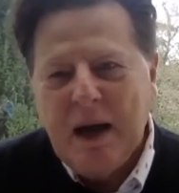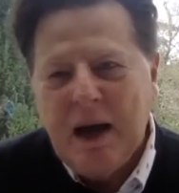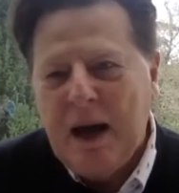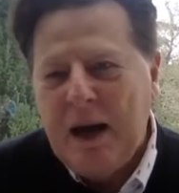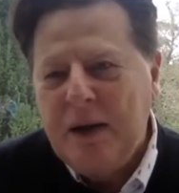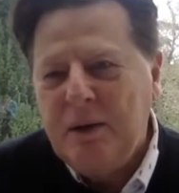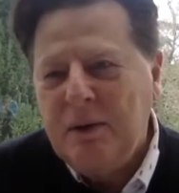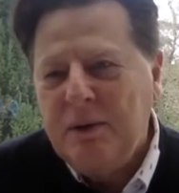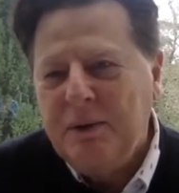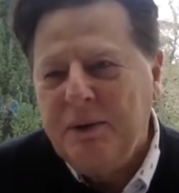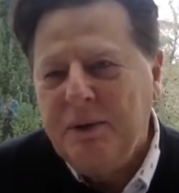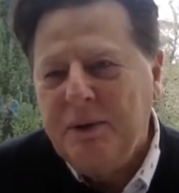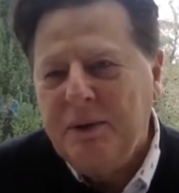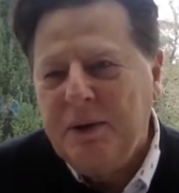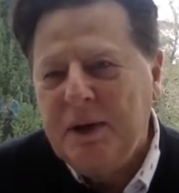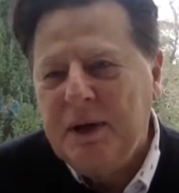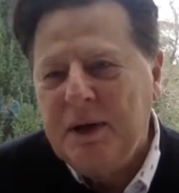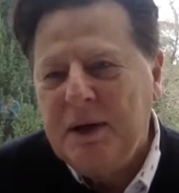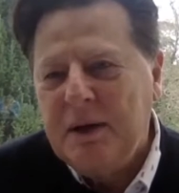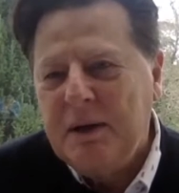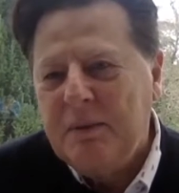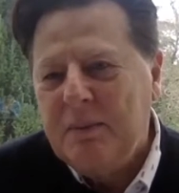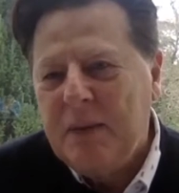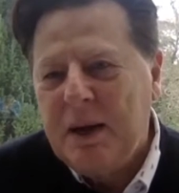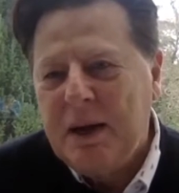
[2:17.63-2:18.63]
I don't
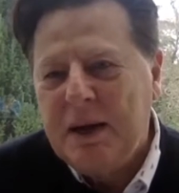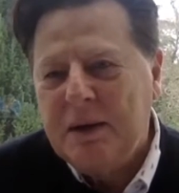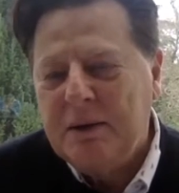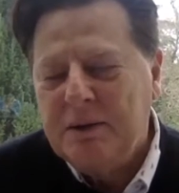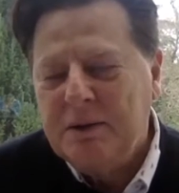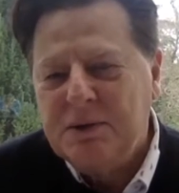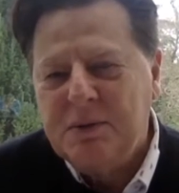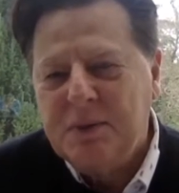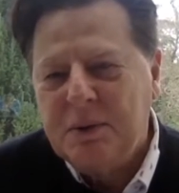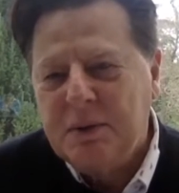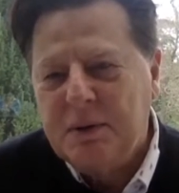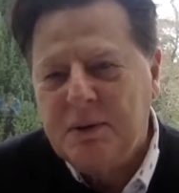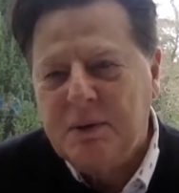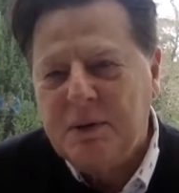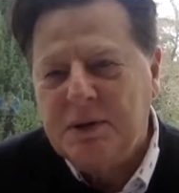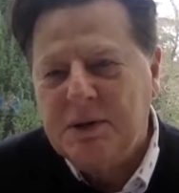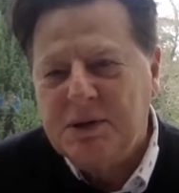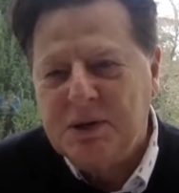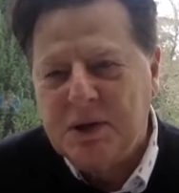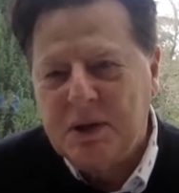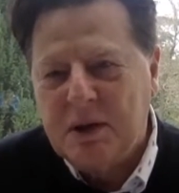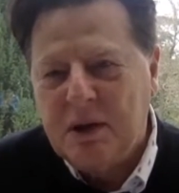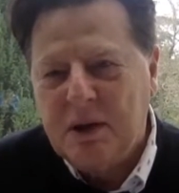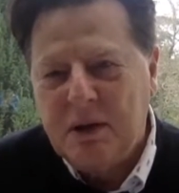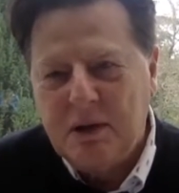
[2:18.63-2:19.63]
think it matters whether it's
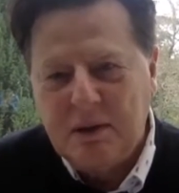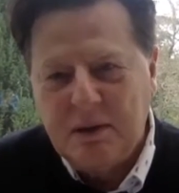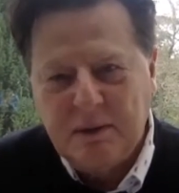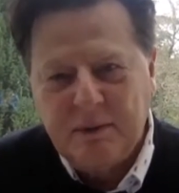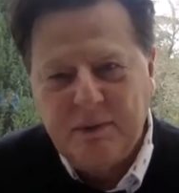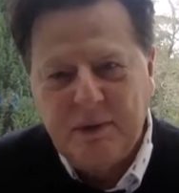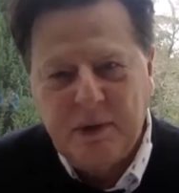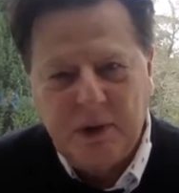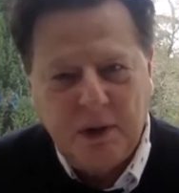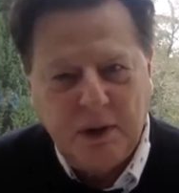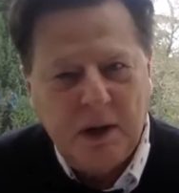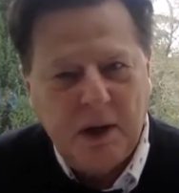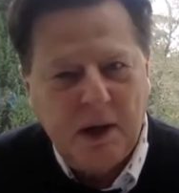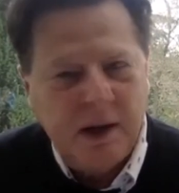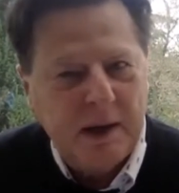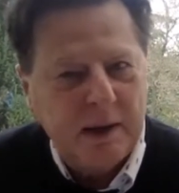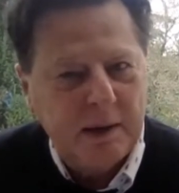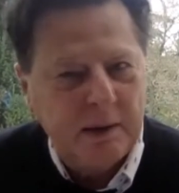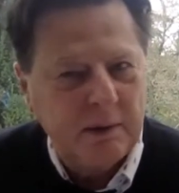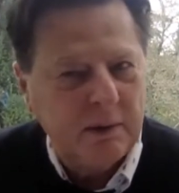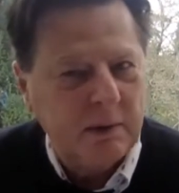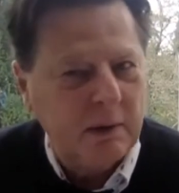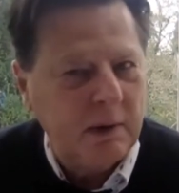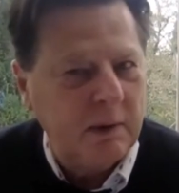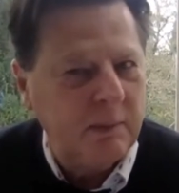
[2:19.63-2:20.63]
a carnival lot
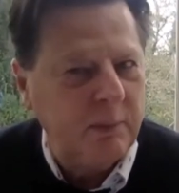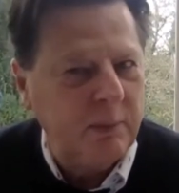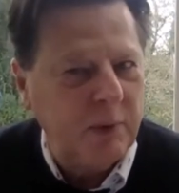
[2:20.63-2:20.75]
or a